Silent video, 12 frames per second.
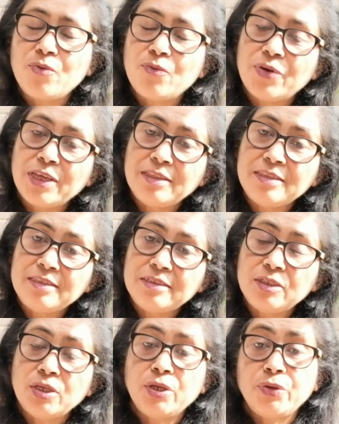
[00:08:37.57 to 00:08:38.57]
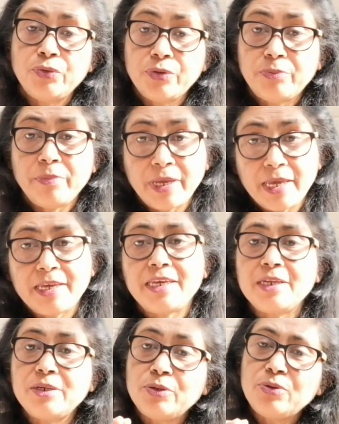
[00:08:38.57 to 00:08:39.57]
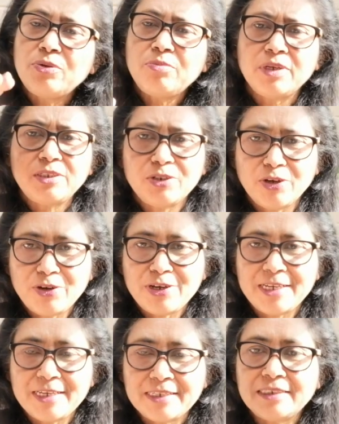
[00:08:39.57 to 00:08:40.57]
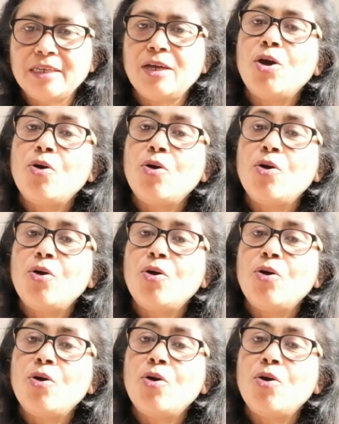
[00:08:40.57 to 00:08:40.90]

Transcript: When you're making too much noise,